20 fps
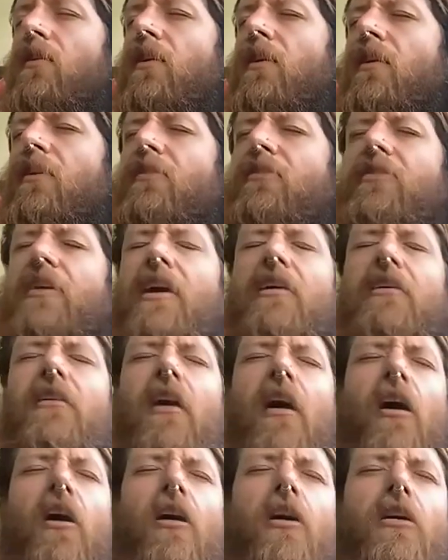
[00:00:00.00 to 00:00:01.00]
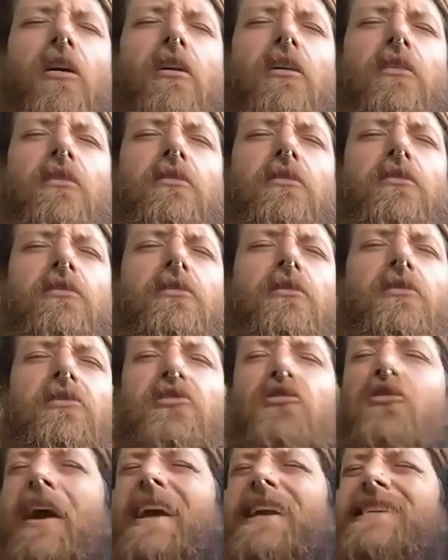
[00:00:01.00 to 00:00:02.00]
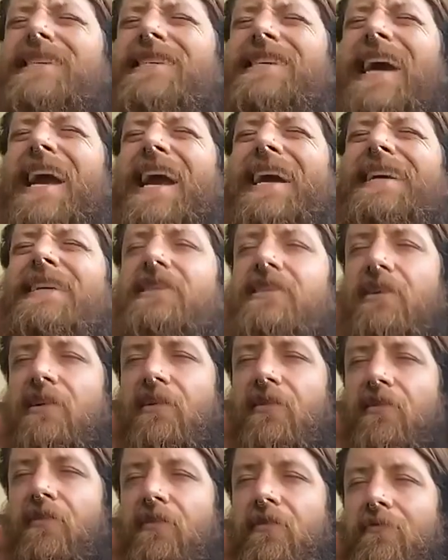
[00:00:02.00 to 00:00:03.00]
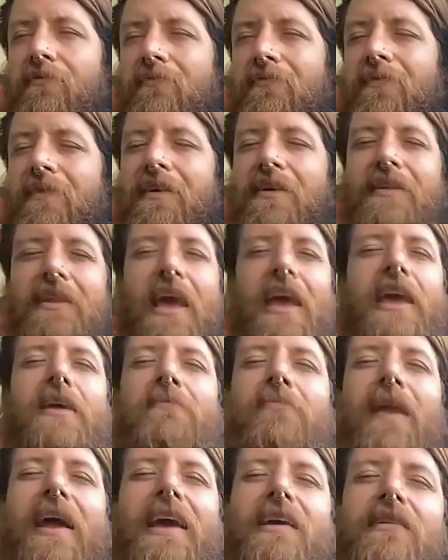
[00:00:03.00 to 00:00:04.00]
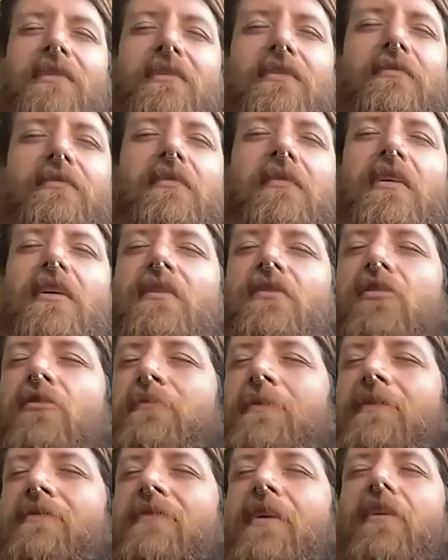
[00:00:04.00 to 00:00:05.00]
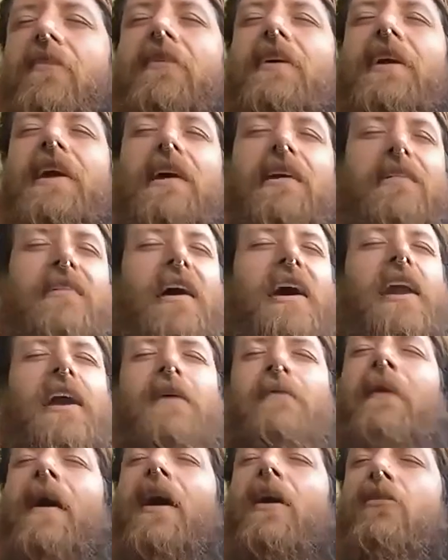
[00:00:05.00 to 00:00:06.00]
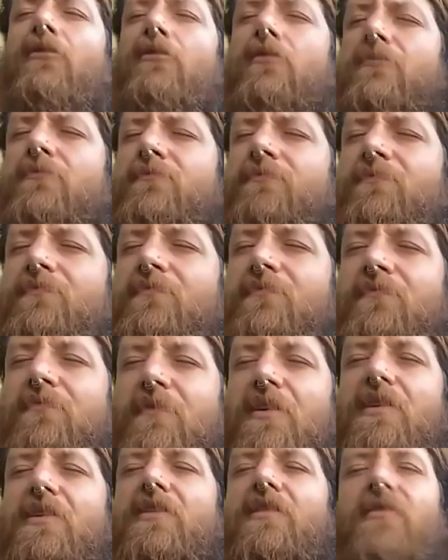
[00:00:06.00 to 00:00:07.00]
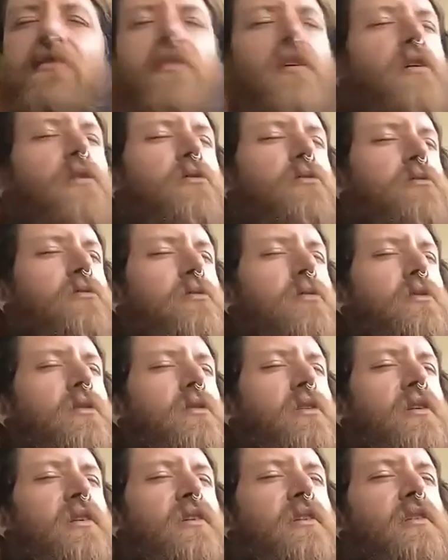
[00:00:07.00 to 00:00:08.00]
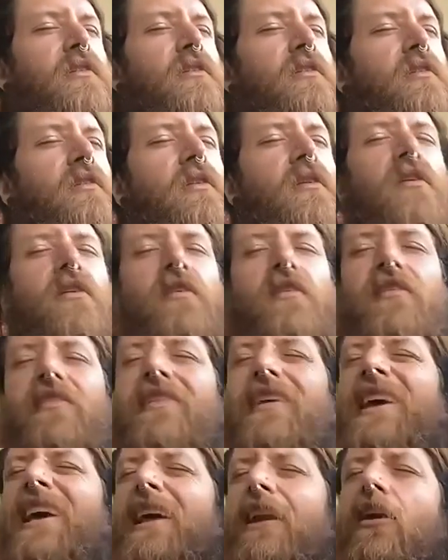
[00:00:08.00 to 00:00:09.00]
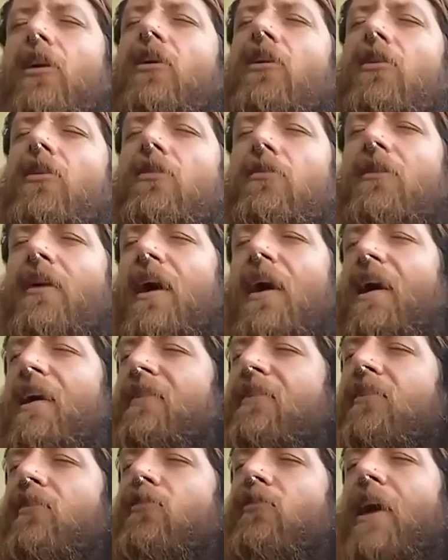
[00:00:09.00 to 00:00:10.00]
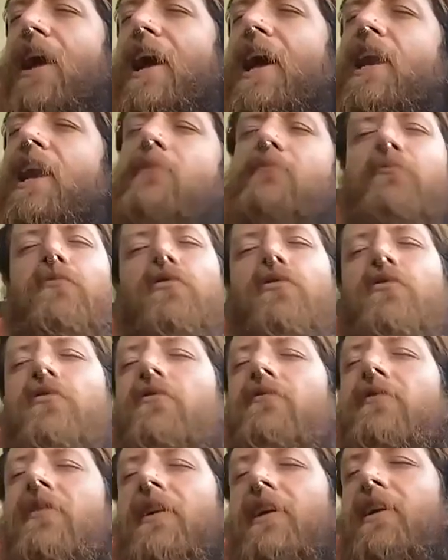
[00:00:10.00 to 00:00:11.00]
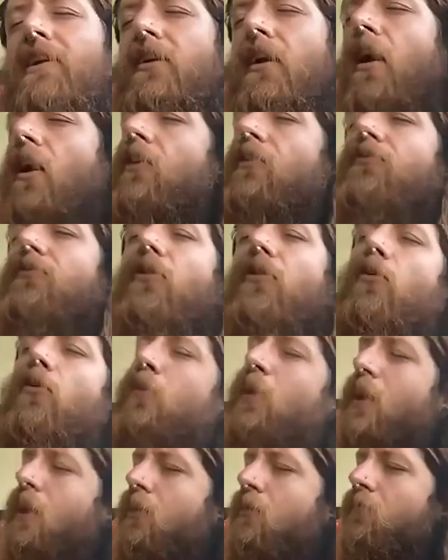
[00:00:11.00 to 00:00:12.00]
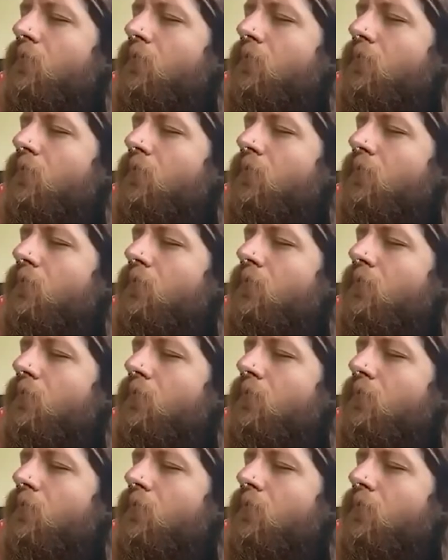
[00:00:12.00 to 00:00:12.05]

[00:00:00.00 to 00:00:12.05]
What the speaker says: There are great changes taking place to be very excited about. So see it all as a grand movie unfolding